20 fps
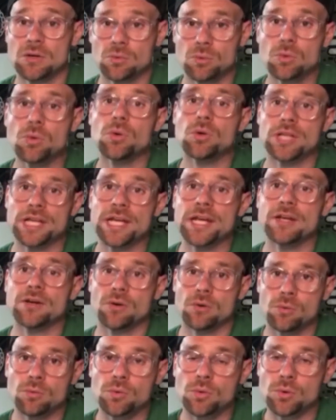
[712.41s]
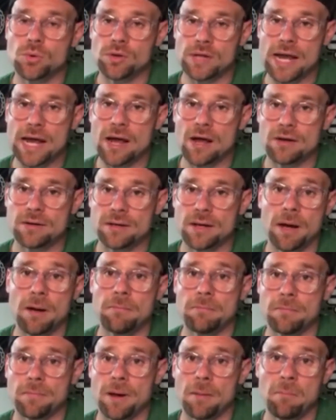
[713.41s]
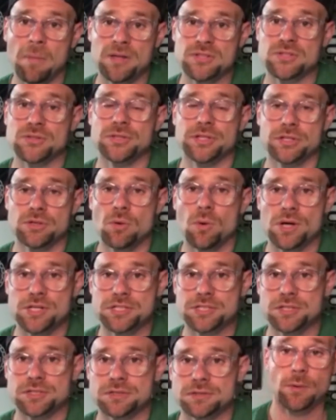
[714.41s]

rule in or rule out a muscle in question.